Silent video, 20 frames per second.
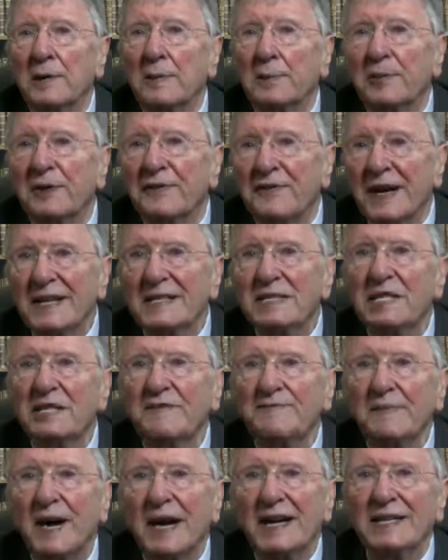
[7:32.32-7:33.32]

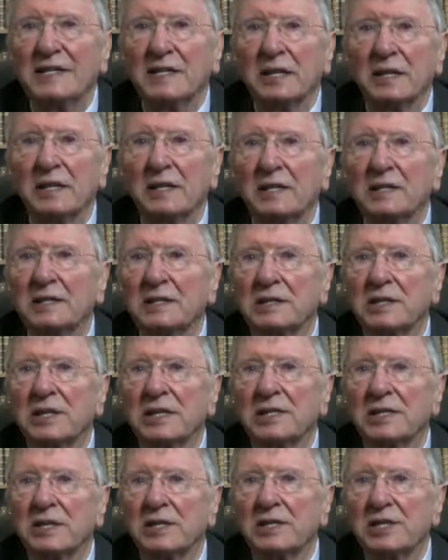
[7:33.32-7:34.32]
Preventive maintenance
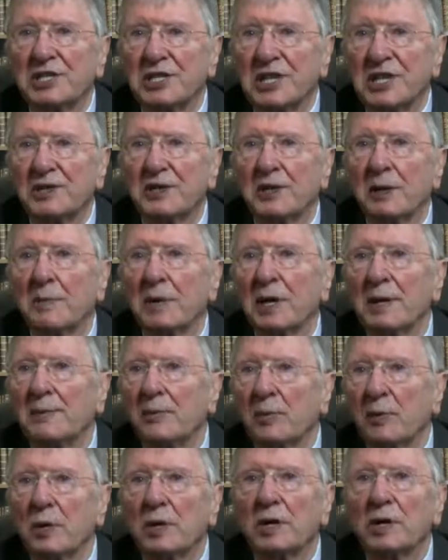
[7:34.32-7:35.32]
is considerably
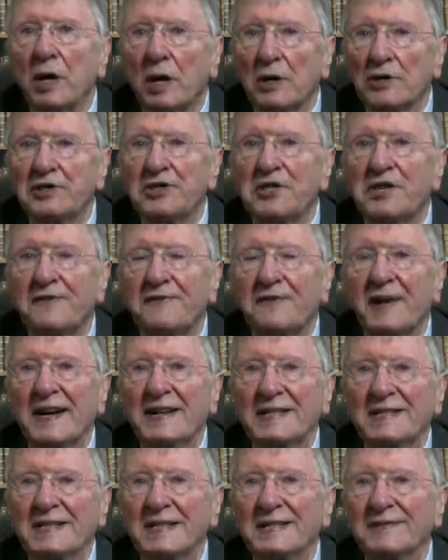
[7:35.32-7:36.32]
more cost
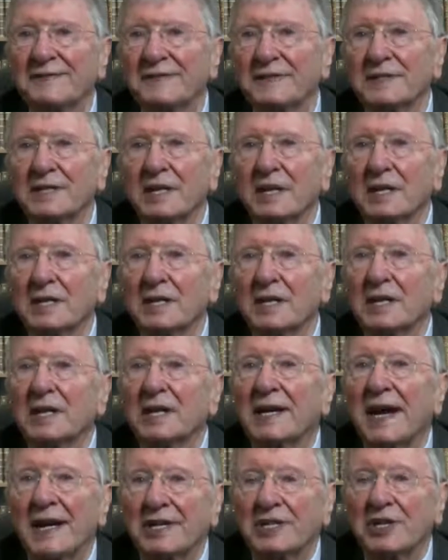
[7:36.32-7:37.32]
effective than
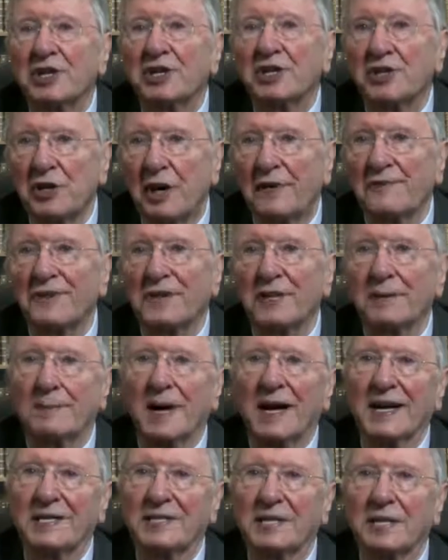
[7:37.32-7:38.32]
catastrophic
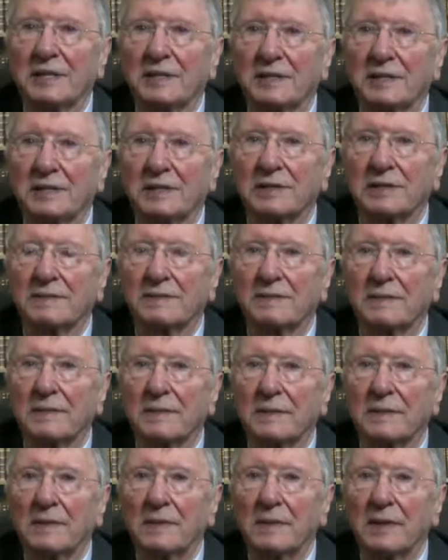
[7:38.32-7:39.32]
maintenance.
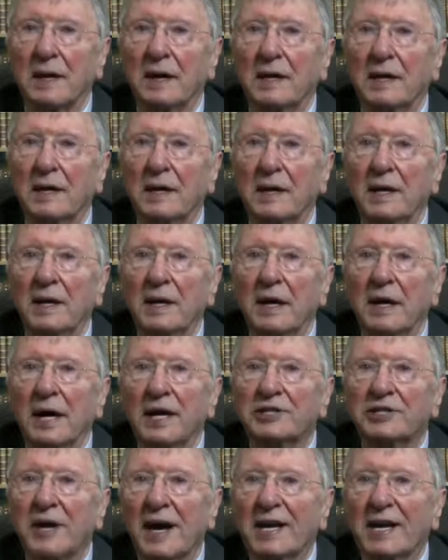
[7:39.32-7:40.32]

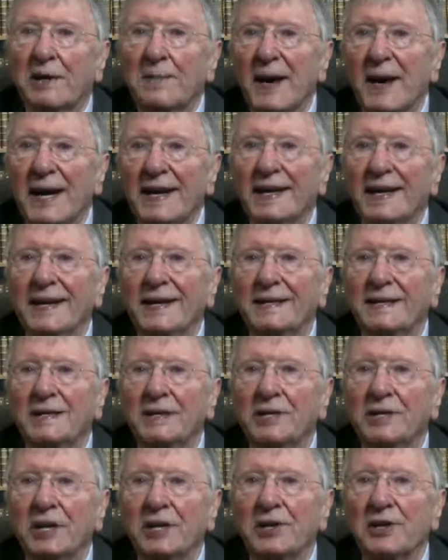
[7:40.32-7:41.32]
It's
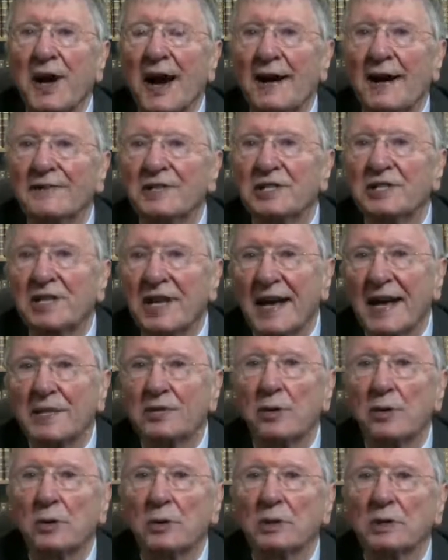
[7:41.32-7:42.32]
recommended that you have a
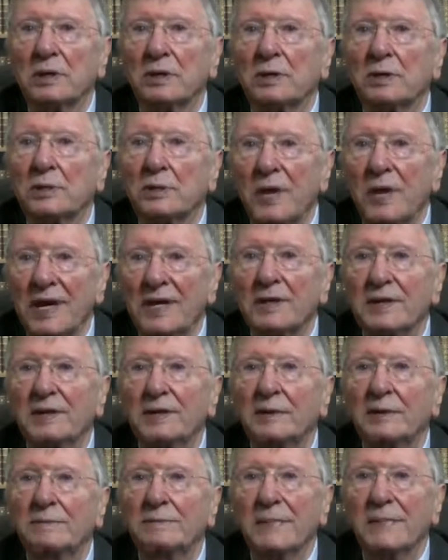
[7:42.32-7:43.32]
scheduled
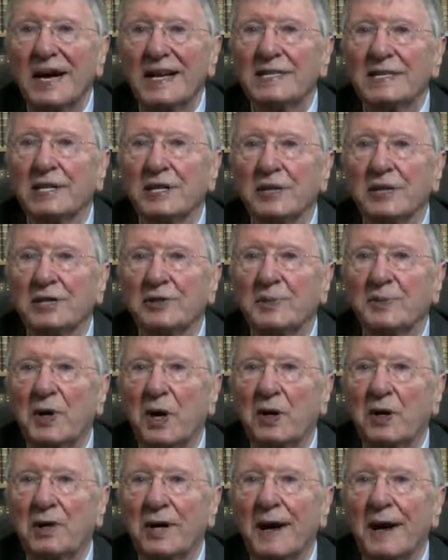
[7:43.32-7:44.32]
written maintenance
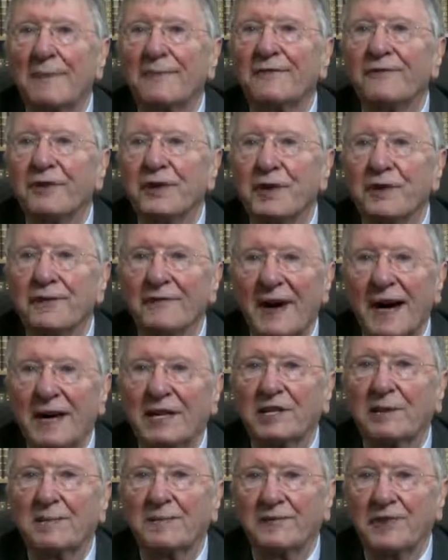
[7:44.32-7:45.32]
program for your
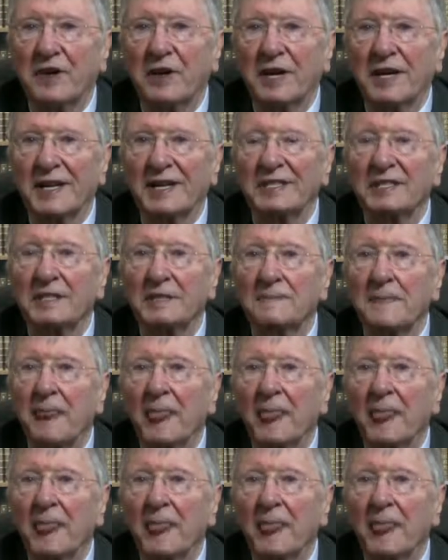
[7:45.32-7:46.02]
vacuum furnace,